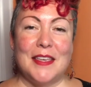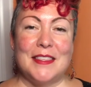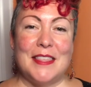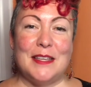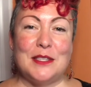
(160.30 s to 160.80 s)

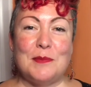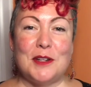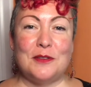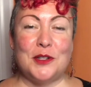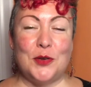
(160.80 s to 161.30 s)
Thanks so
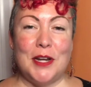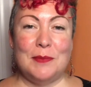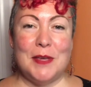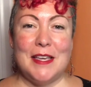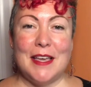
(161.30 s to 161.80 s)
much for joining
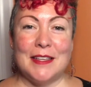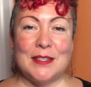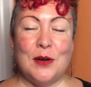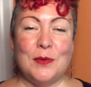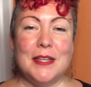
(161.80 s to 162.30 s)
me, as
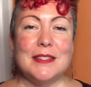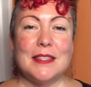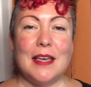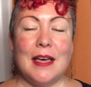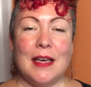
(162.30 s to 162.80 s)
always.
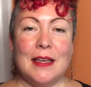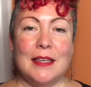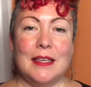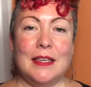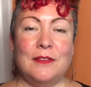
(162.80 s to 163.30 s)
Uh,
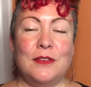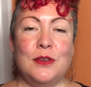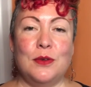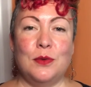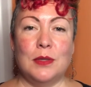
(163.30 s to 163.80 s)
if
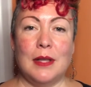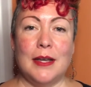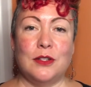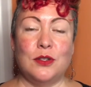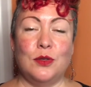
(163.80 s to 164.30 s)
you would
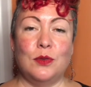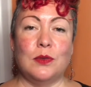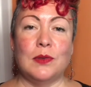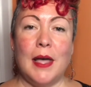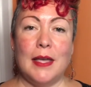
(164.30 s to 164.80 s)
like to
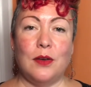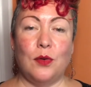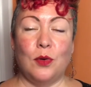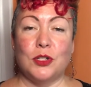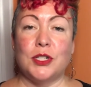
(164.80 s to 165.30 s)
like
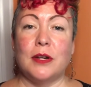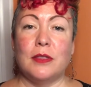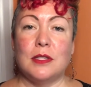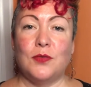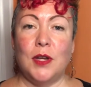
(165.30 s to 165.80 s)
or share
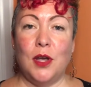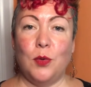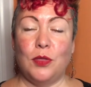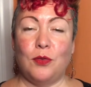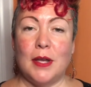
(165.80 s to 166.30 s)
this video
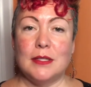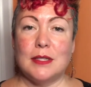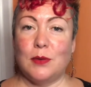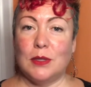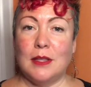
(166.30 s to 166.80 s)
with friends,
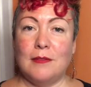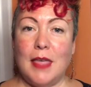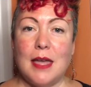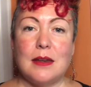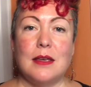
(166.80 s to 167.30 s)
I would love
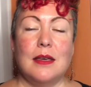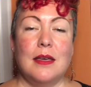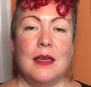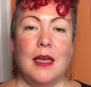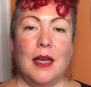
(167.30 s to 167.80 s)
that.
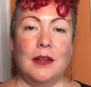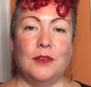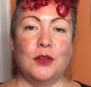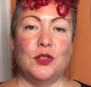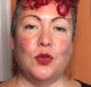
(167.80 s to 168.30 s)
And if
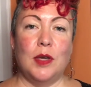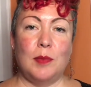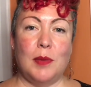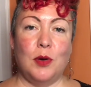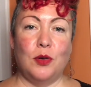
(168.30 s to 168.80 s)
you're enjoying
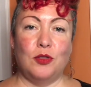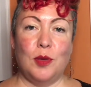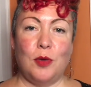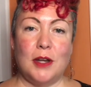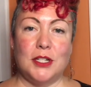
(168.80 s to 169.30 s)
my poetry
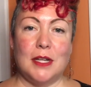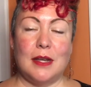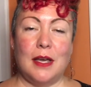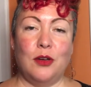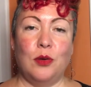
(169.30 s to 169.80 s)
project,
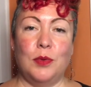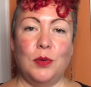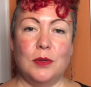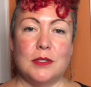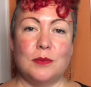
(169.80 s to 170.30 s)
I hope you
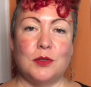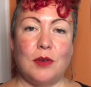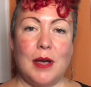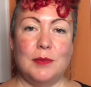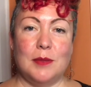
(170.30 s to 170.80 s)
will
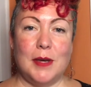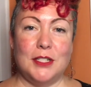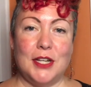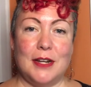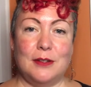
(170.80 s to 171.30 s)
subscribe to my
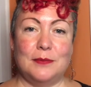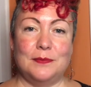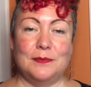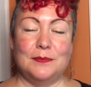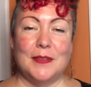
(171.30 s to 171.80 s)
channel.
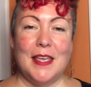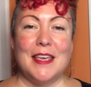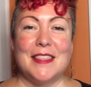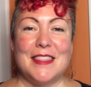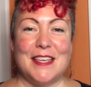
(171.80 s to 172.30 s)

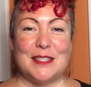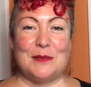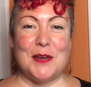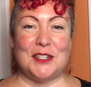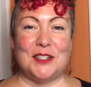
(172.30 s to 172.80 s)
Thanks so
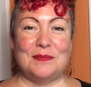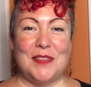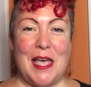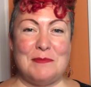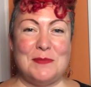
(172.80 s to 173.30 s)
much.
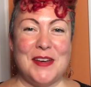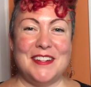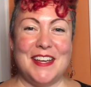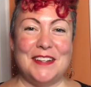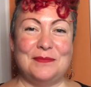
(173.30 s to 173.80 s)
Happy
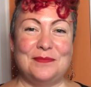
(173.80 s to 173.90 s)
Monday.